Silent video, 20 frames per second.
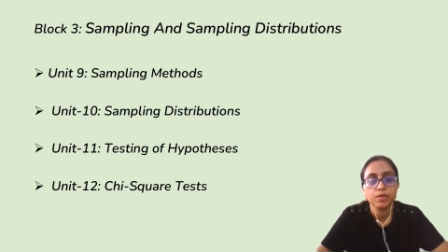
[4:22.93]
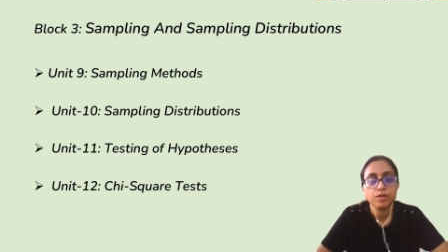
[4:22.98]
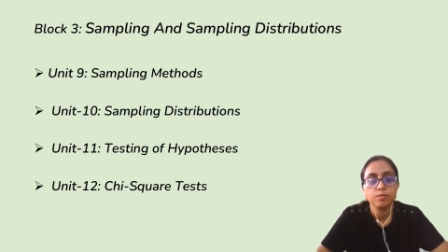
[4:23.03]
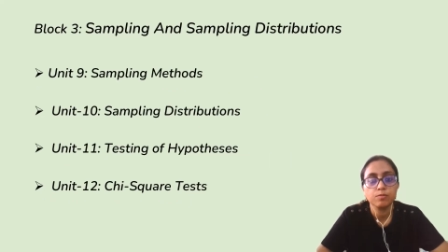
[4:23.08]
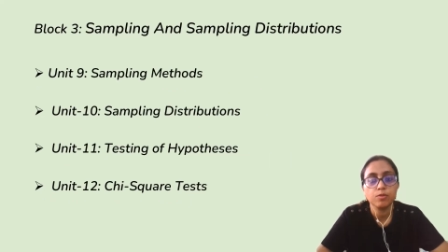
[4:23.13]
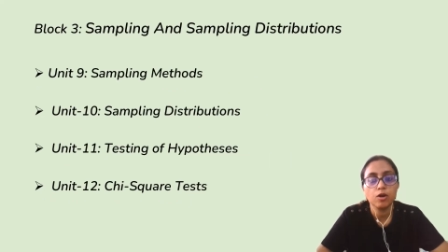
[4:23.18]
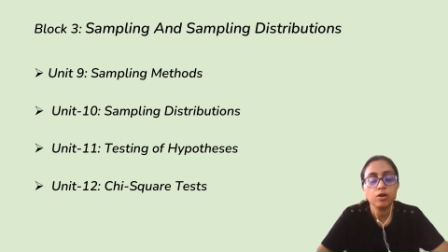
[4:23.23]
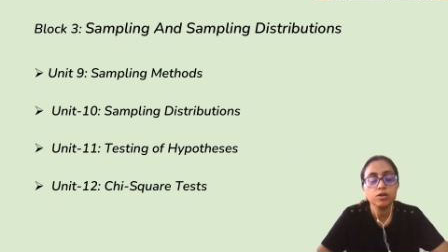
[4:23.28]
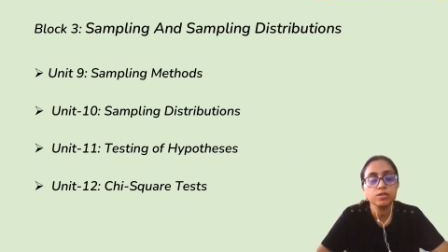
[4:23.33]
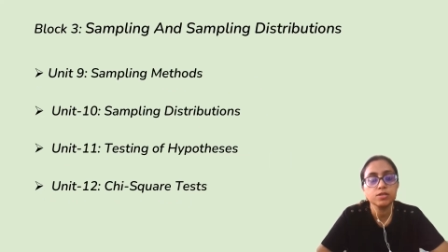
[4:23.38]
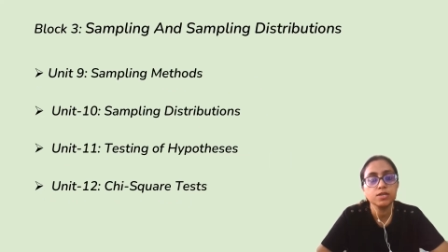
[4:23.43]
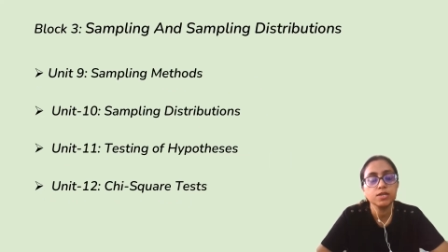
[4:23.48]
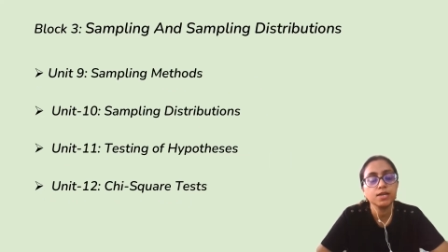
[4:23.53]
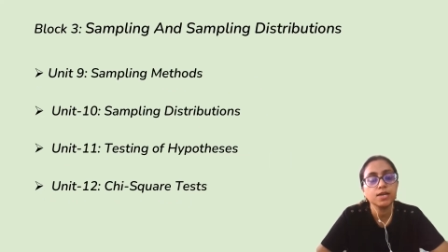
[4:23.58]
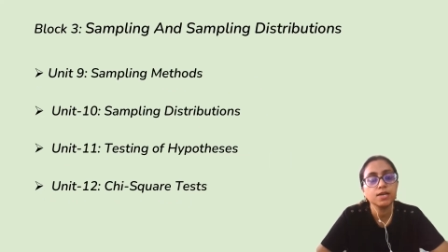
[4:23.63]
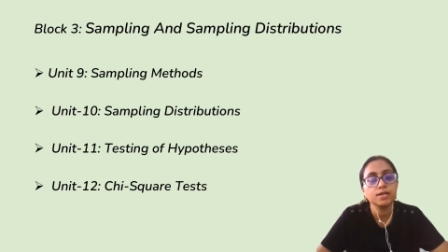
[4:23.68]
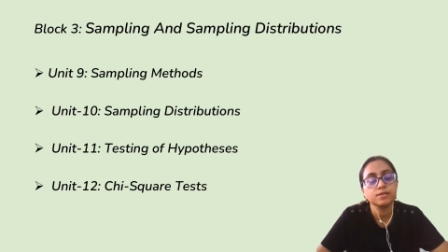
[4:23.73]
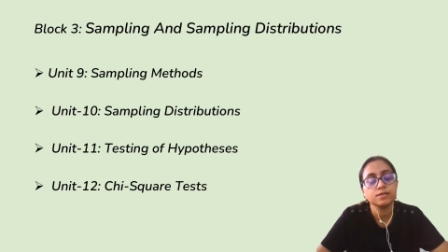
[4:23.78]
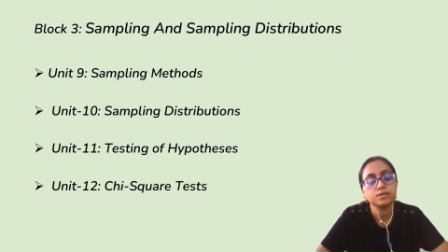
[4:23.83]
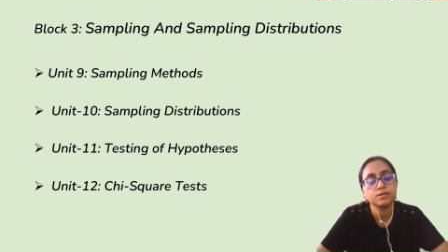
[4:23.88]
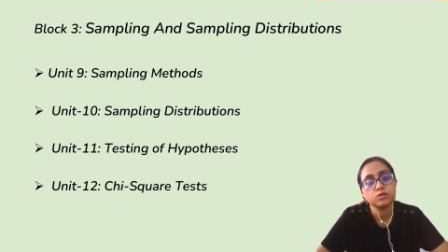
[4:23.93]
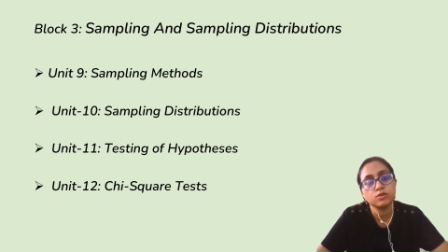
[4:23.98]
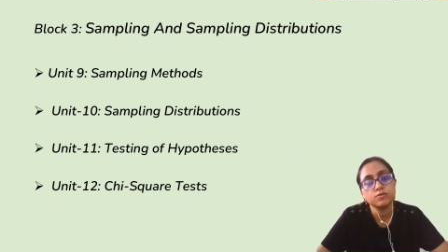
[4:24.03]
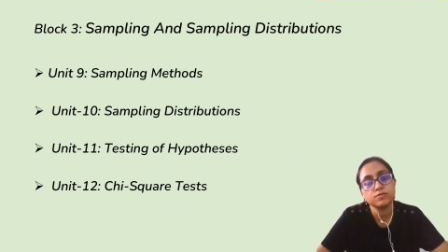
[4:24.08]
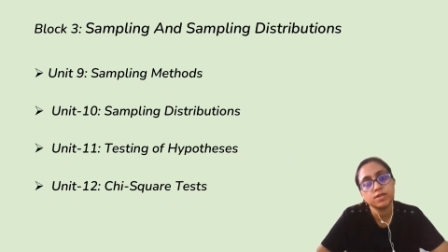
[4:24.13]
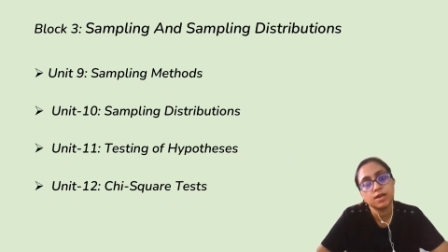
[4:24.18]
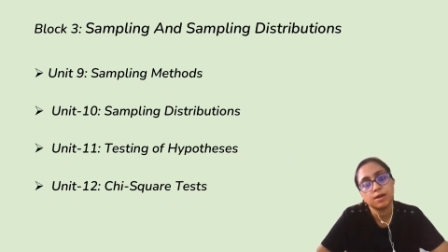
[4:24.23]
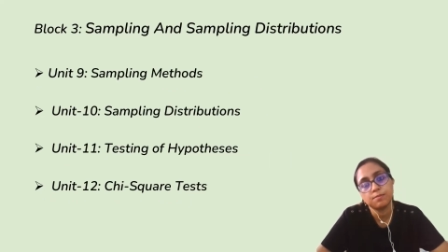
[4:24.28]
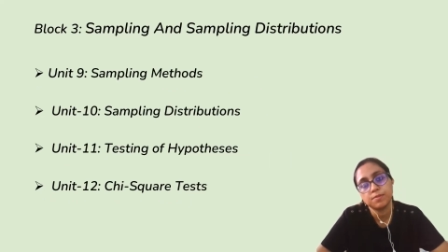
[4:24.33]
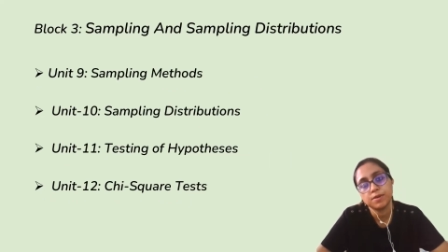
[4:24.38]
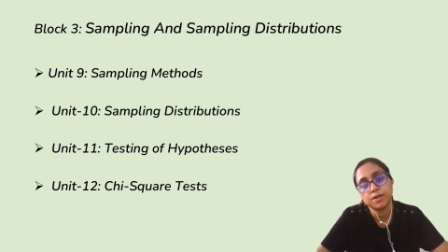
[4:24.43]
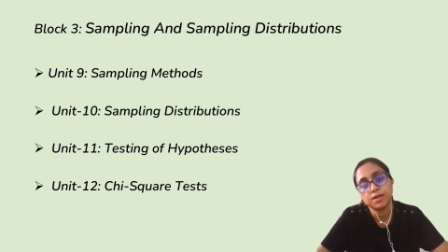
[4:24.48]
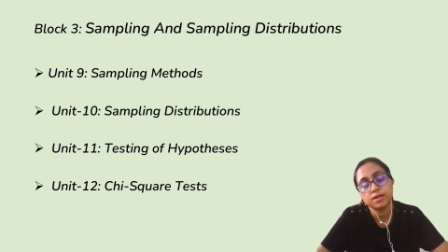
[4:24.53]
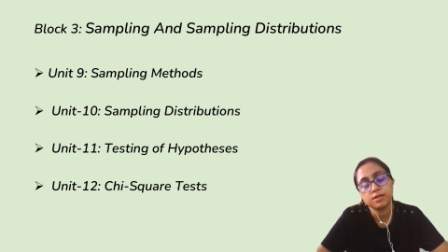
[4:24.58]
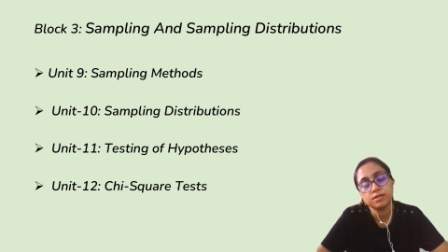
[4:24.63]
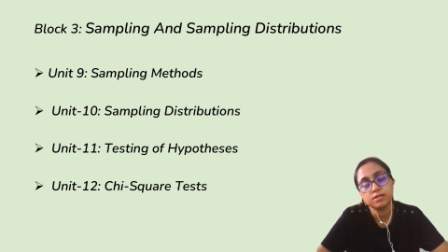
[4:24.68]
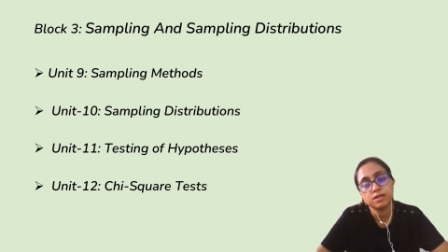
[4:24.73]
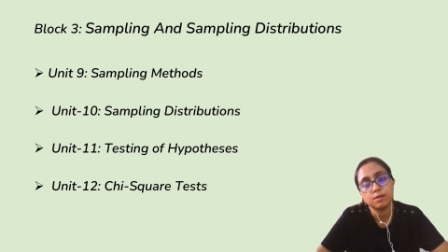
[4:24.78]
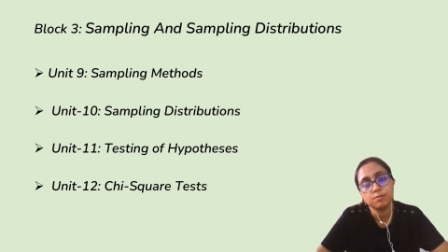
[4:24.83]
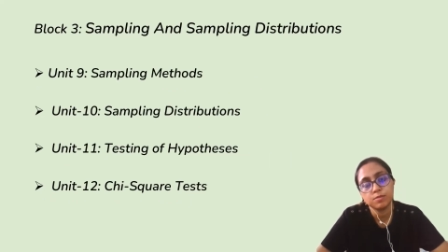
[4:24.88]
Block 3 consists of sampling
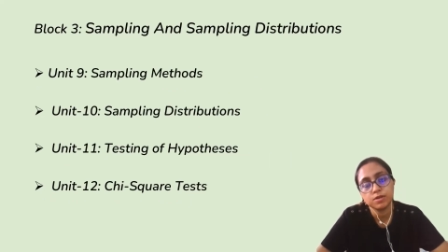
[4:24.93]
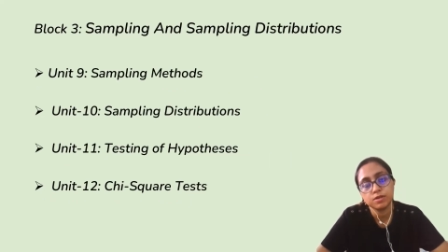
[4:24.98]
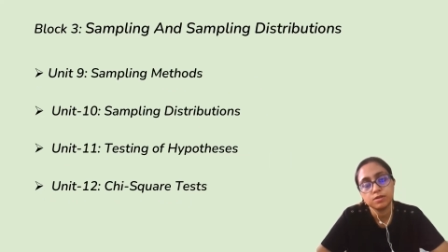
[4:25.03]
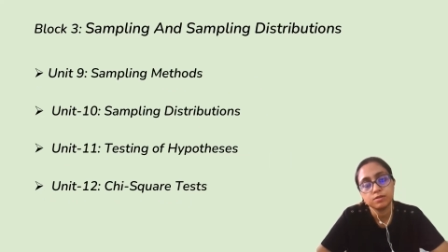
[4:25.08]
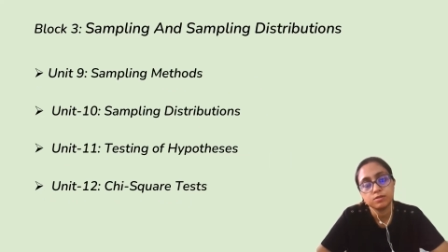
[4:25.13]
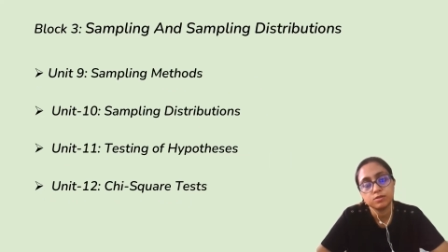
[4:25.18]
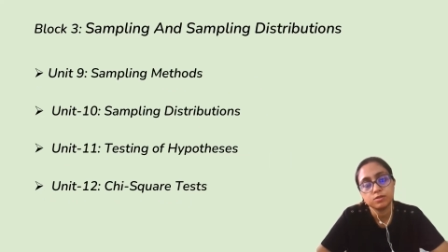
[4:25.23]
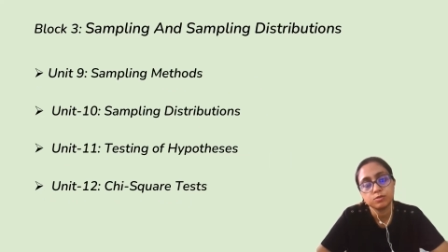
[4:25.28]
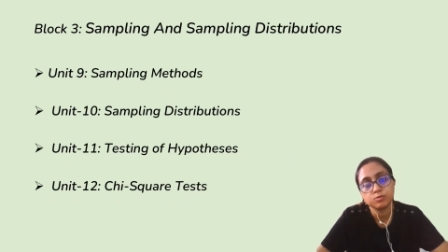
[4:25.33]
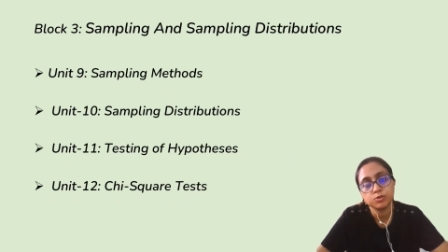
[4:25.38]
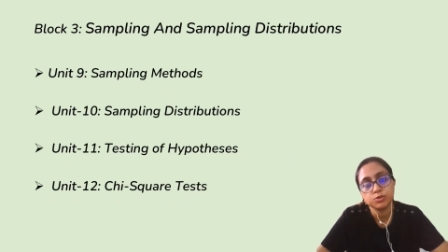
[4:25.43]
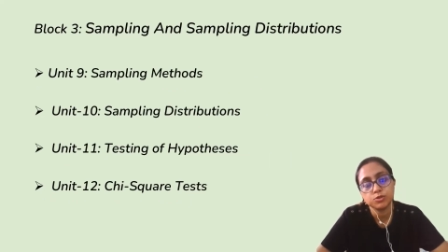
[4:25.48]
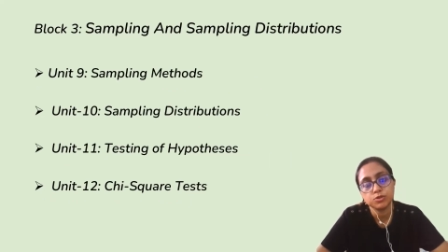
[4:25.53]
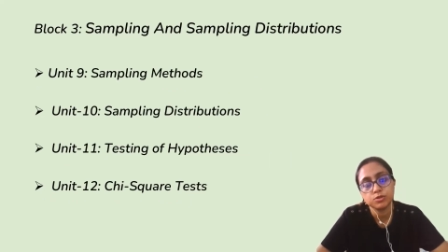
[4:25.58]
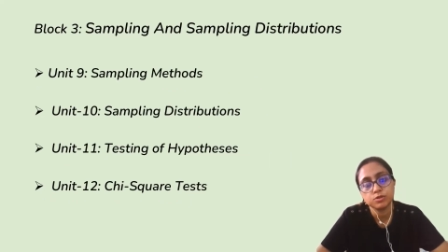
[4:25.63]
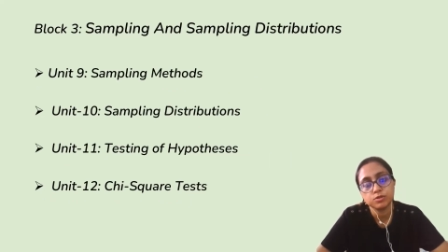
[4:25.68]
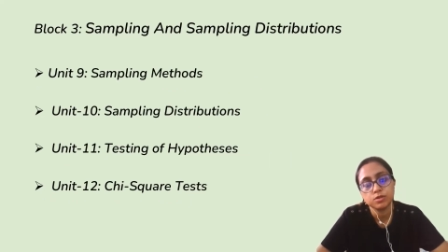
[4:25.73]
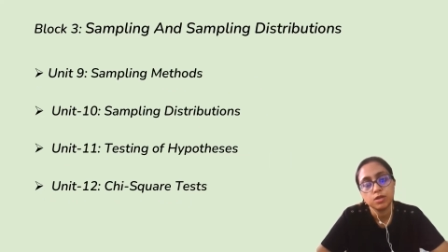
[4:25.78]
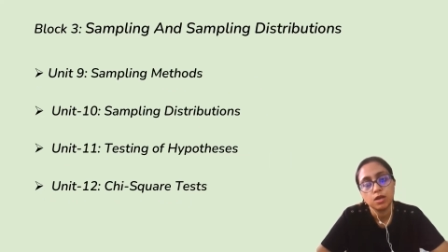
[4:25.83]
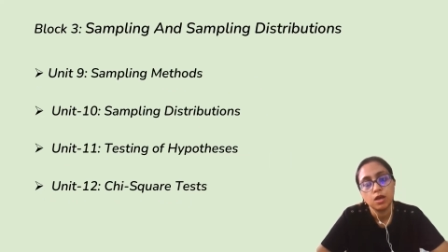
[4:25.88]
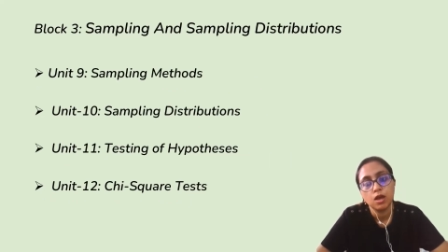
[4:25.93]
and sampling distribution.